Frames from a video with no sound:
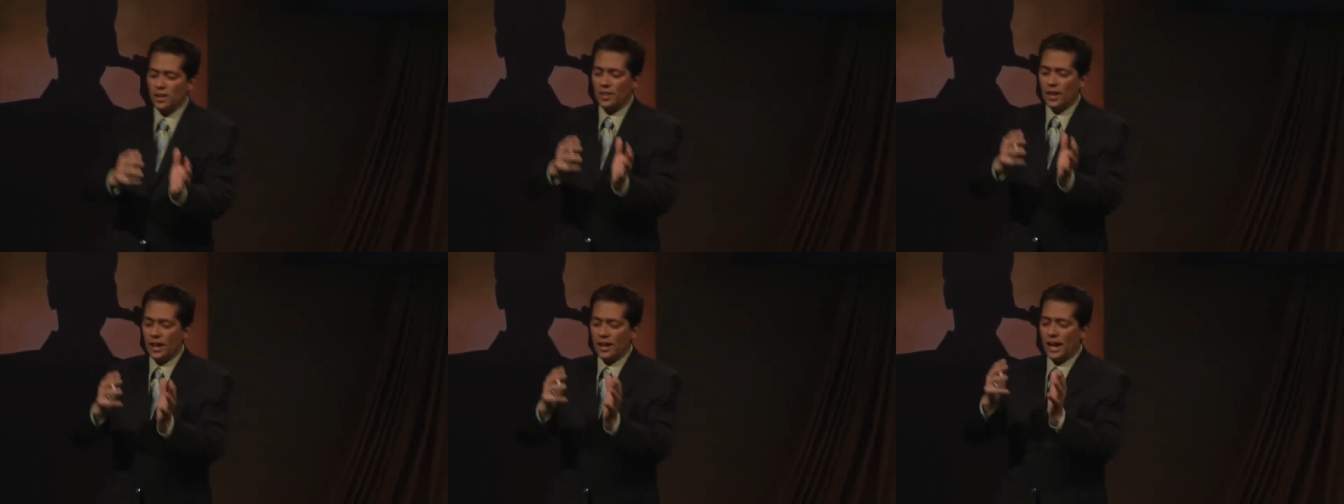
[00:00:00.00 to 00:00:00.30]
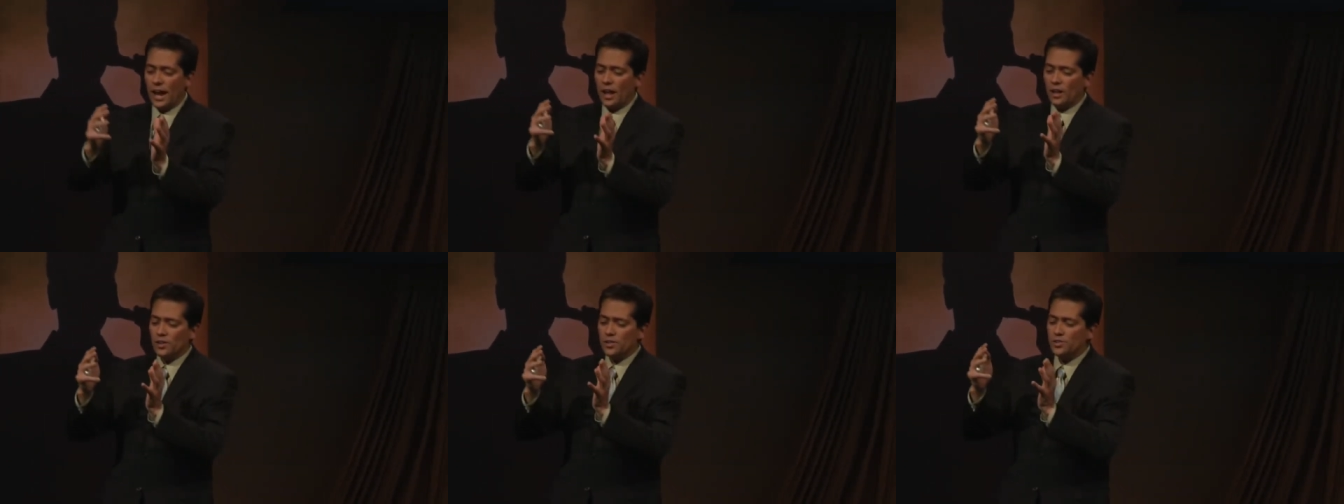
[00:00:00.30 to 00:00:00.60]

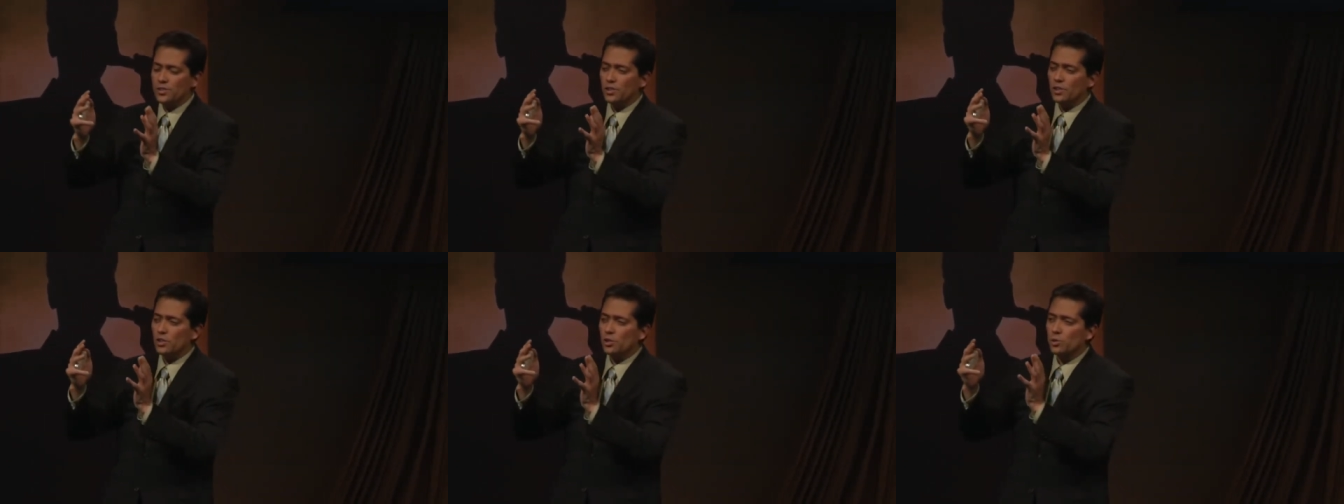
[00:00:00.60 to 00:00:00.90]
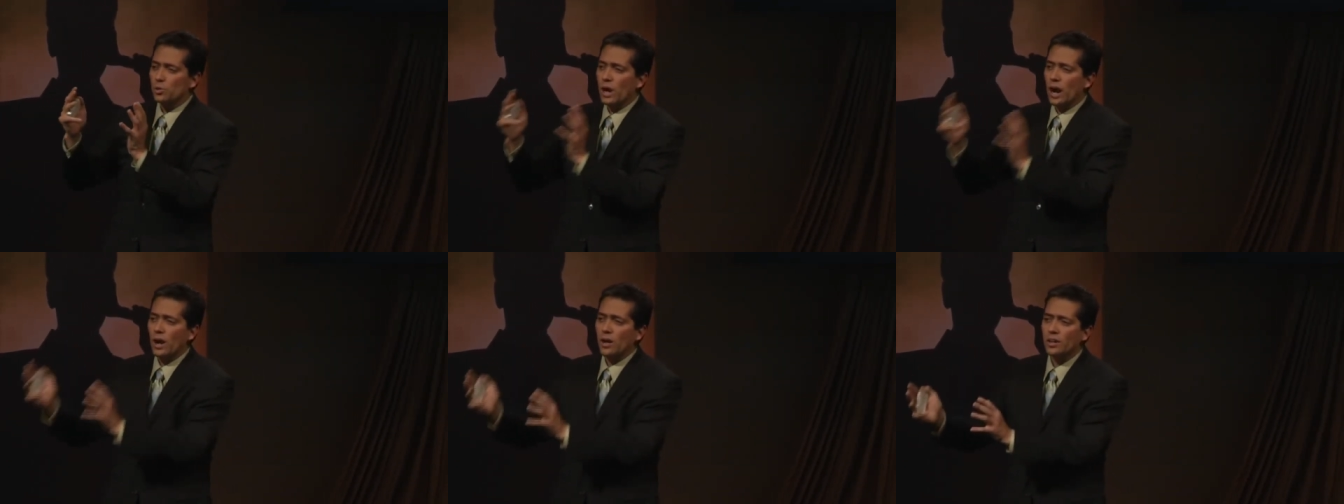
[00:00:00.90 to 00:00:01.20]
that Aleister
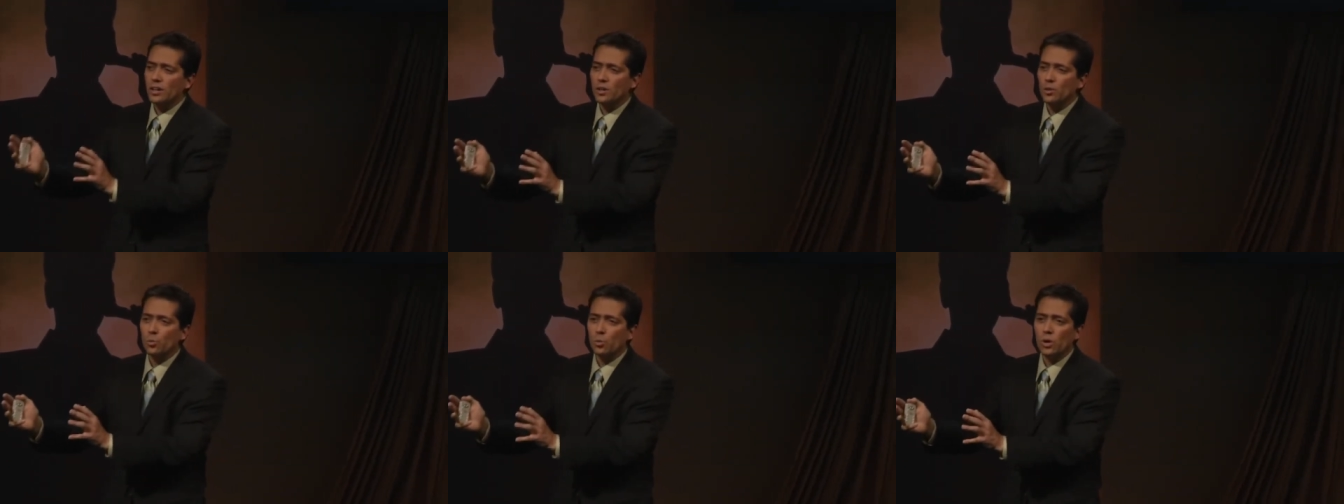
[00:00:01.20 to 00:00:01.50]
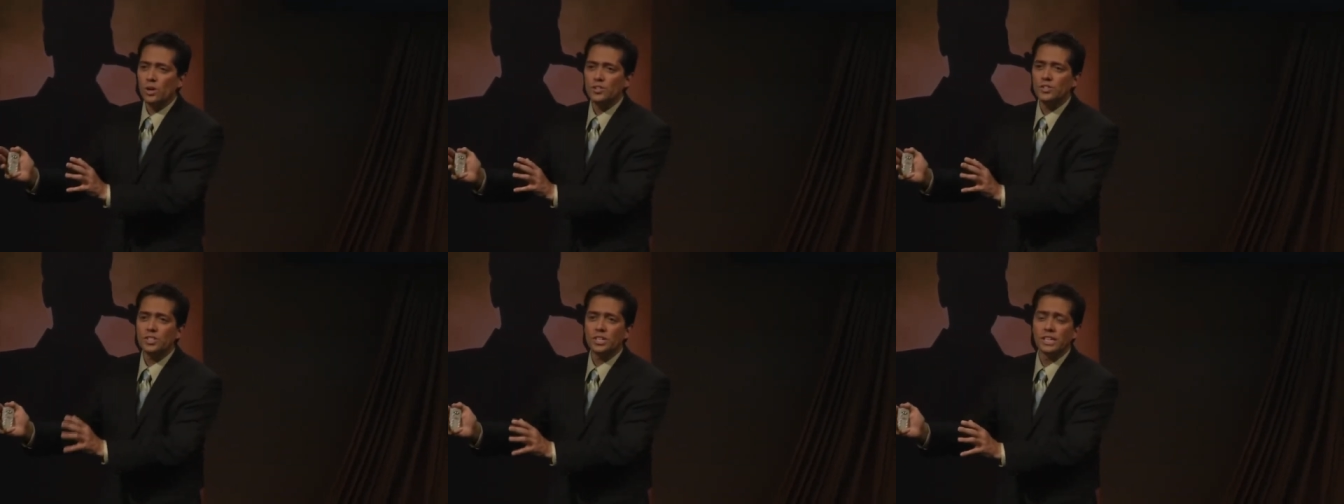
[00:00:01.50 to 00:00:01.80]
Crowley
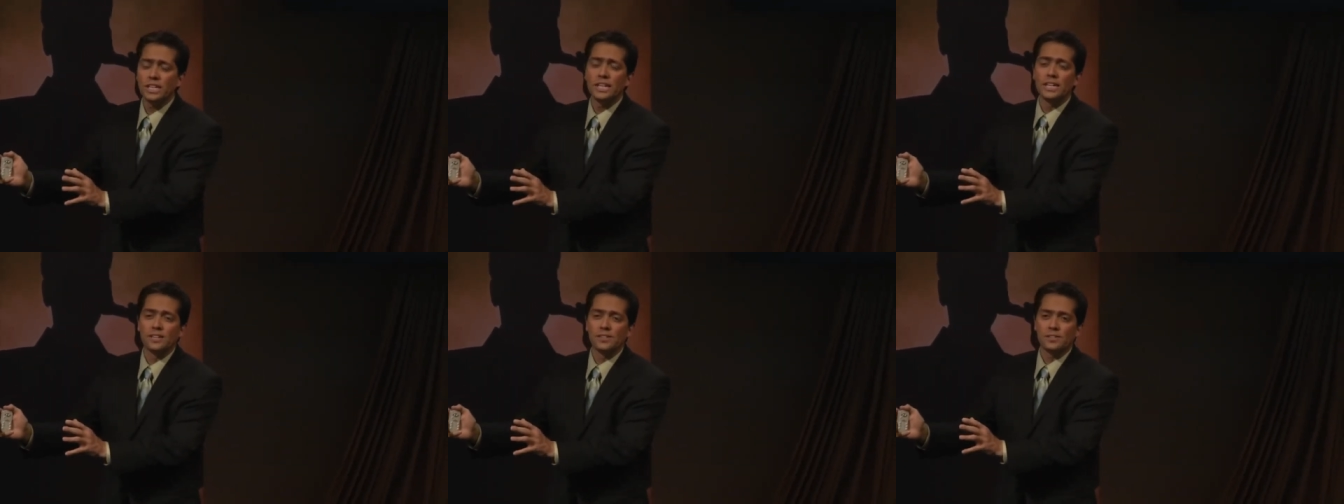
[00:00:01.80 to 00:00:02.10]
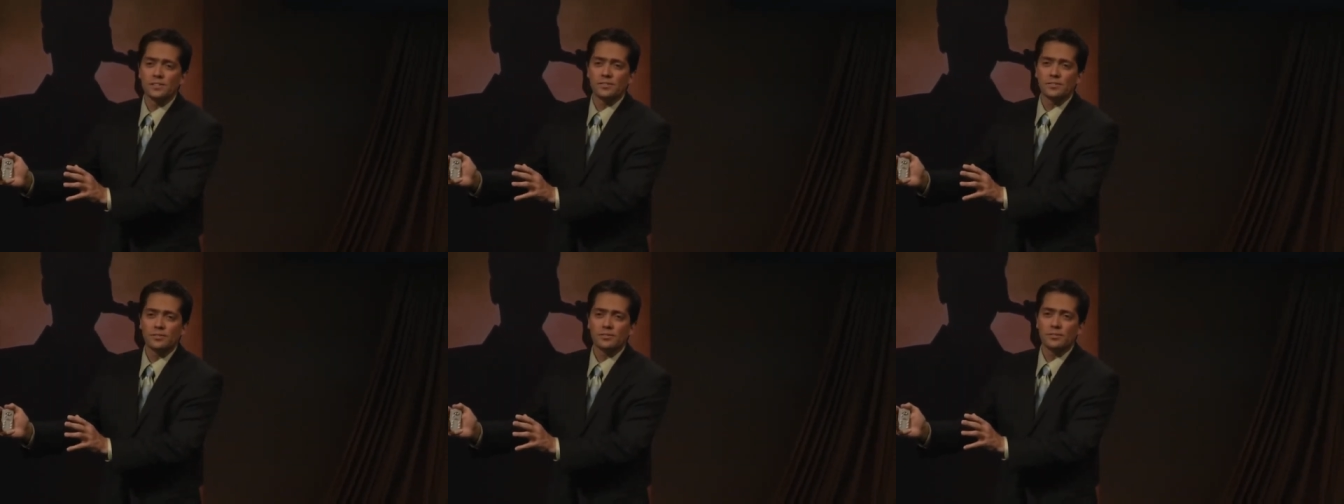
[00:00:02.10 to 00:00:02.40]
once
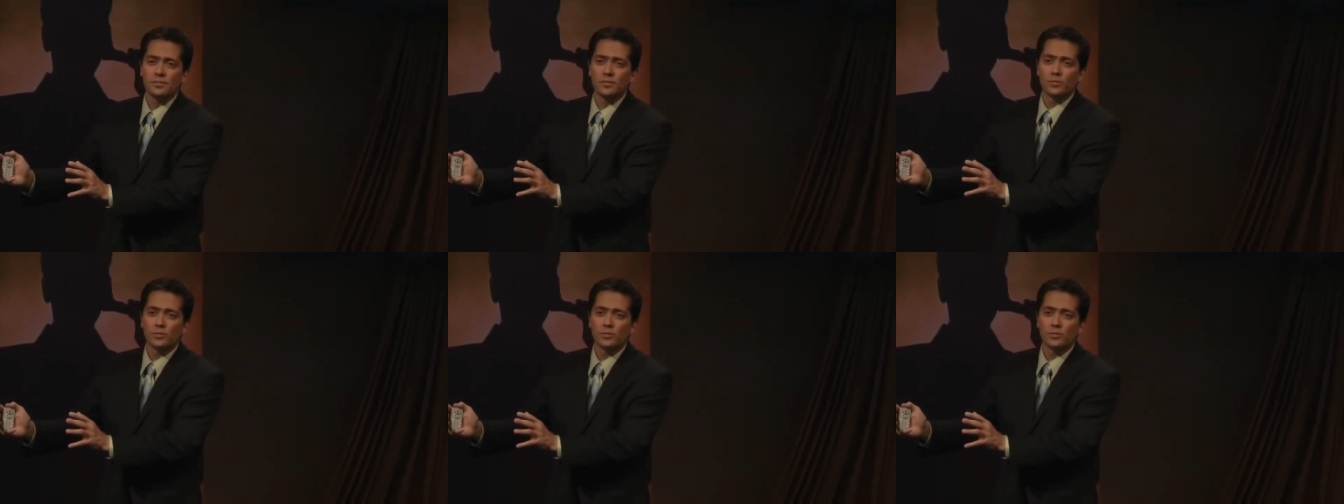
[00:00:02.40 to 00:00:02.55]
lit,